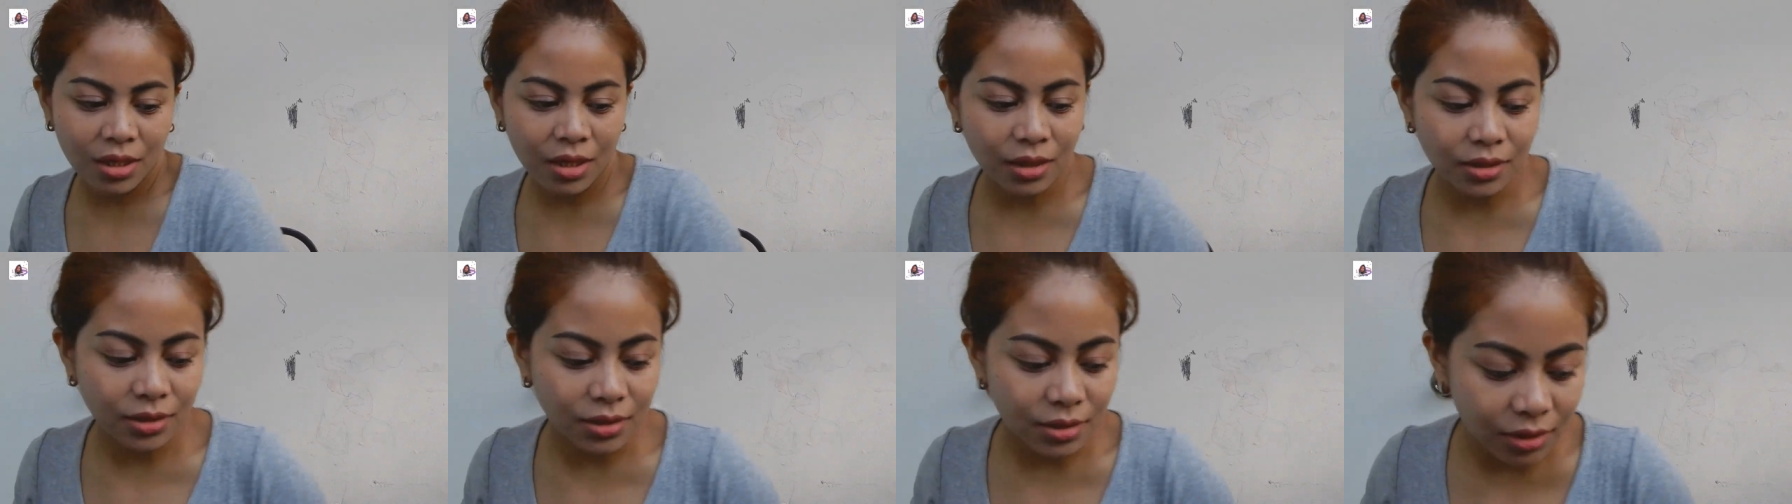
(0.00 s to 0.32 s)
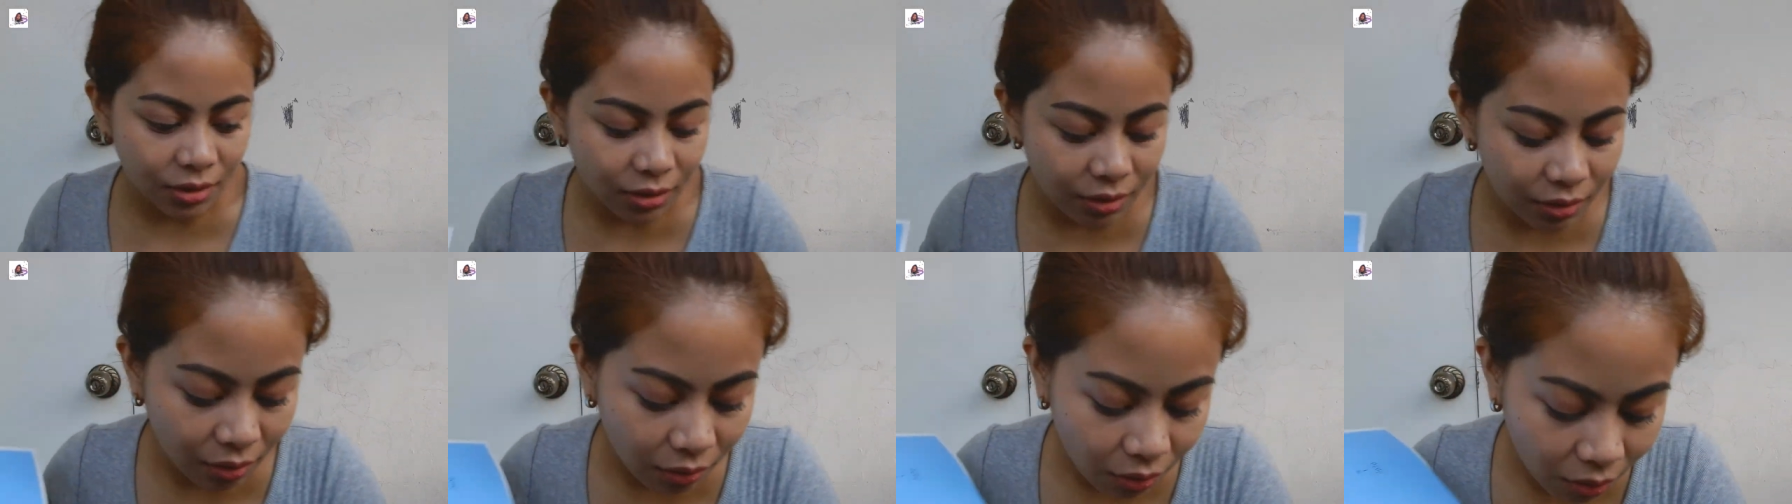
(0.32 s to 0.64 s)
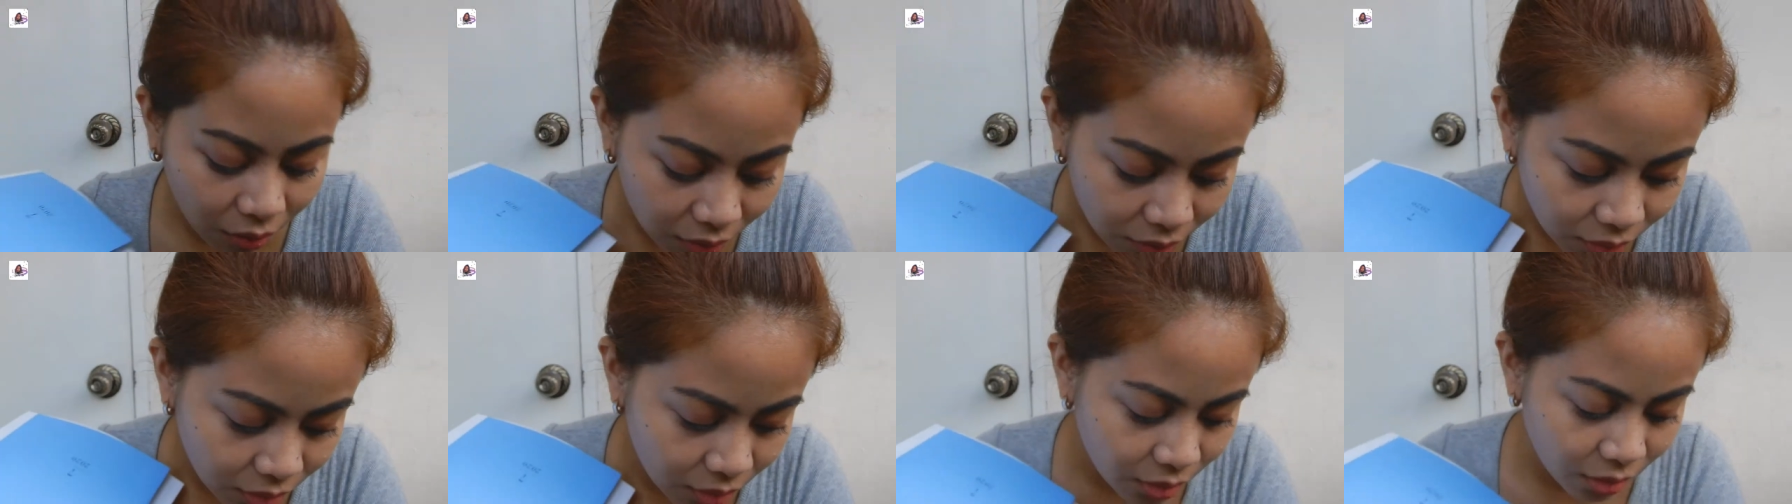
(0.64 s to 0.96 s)

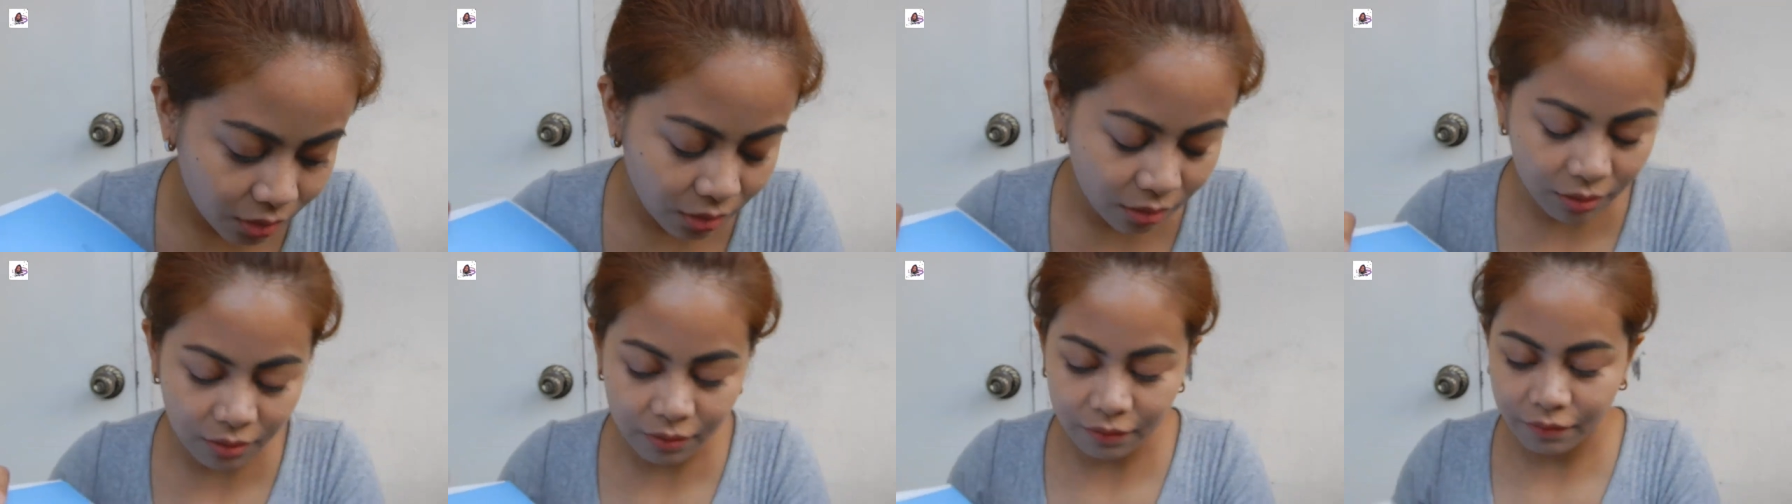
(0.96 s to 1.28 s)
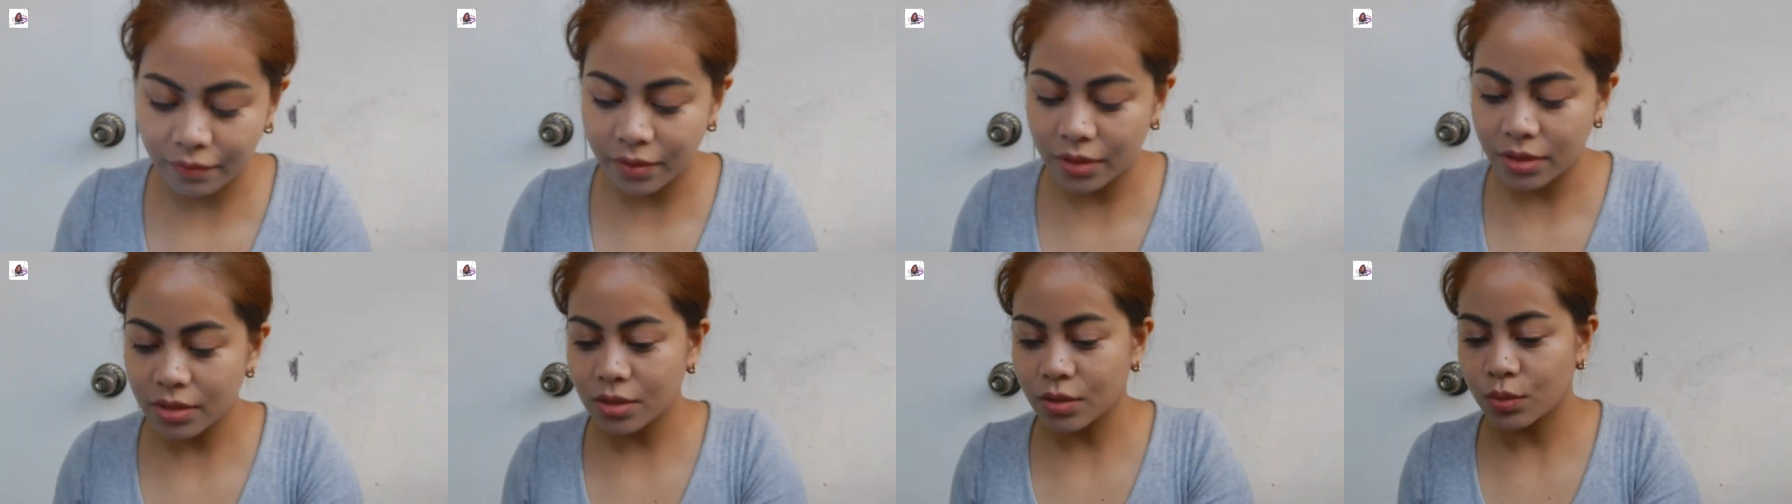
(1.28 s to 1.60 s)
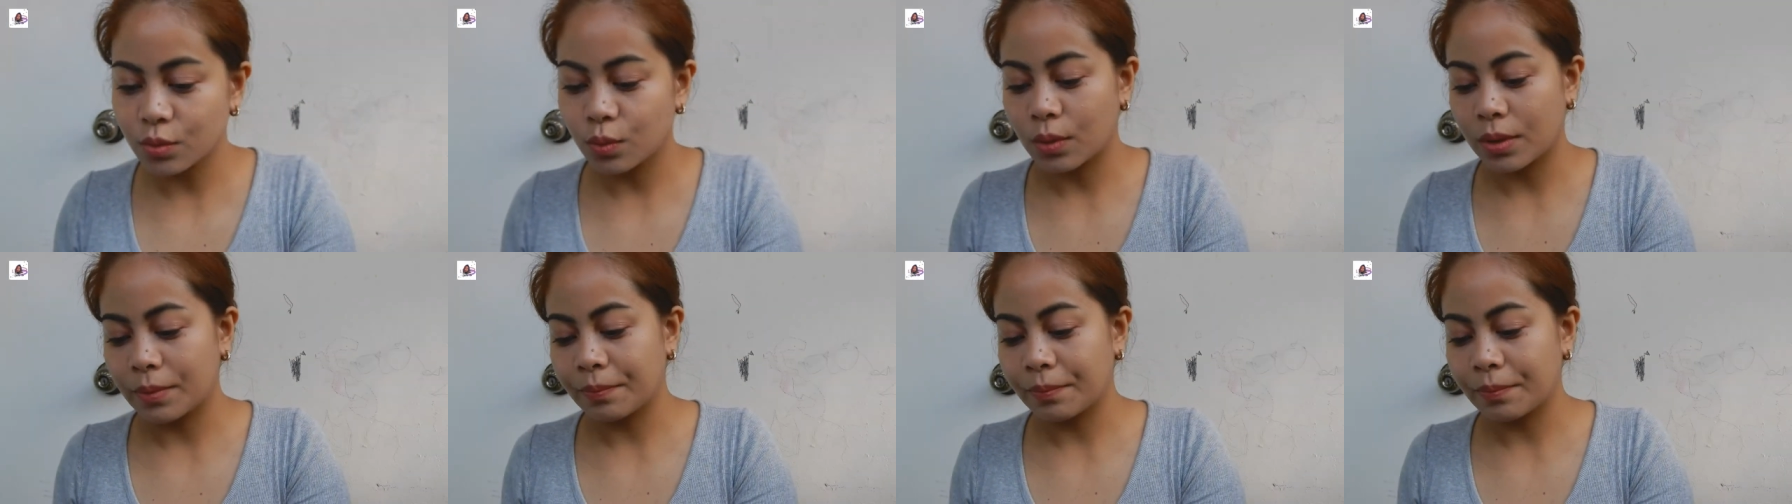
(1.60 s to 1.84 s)
catalog of this